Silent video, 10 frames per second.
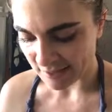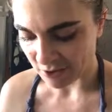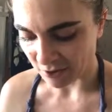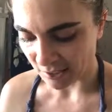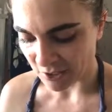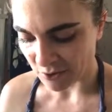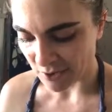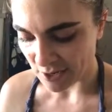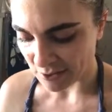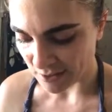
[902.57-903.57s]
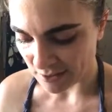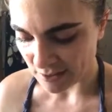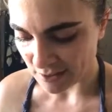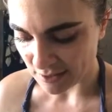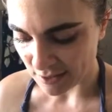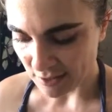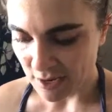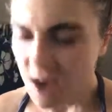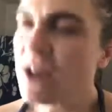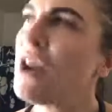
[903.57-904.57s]
and early
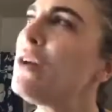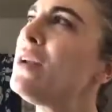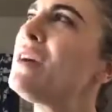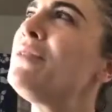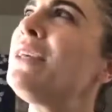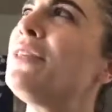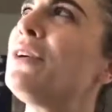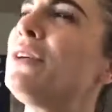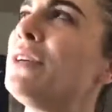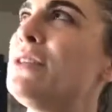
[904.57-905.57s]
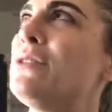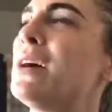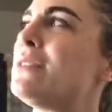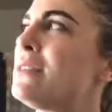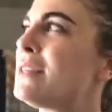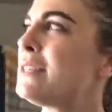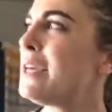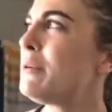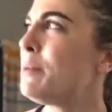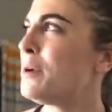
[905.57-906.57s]
2000s. No, not really the early 2000s because
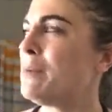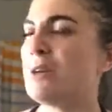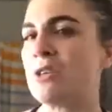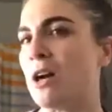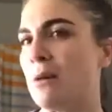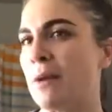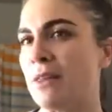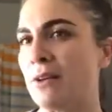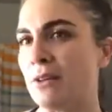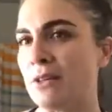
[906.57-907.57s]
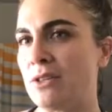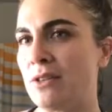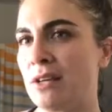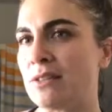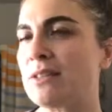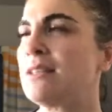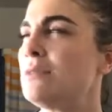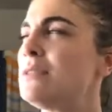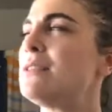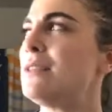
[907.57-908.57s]
they were pretty much gone by the early 2000s. It
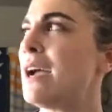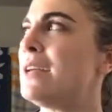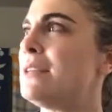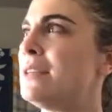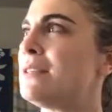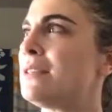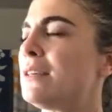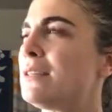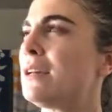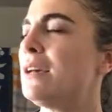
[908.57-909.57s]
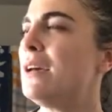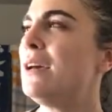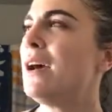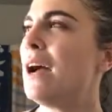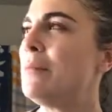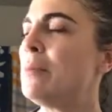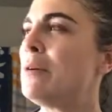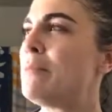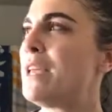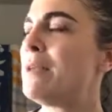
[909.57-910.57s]
was the 90s because I
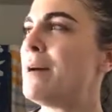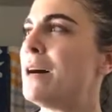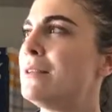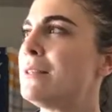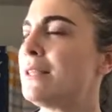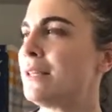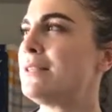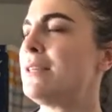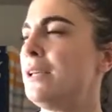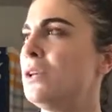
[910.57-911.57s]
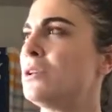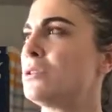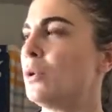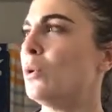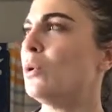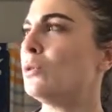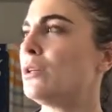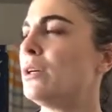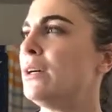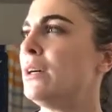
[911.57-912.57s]
remember being about 16 years old,
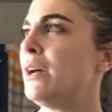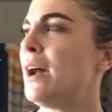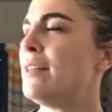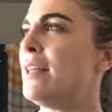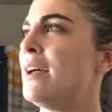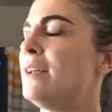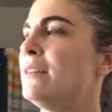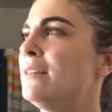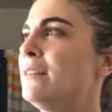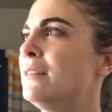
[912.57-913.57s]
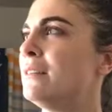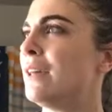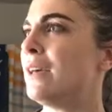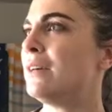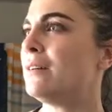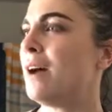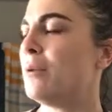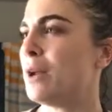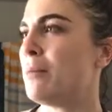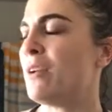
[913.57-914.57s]
and then like I
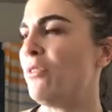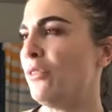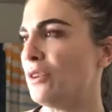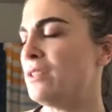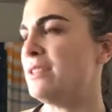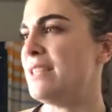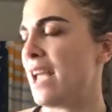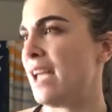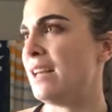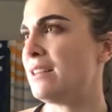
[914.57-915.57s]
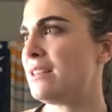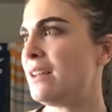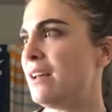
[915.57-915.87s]
went on my first date.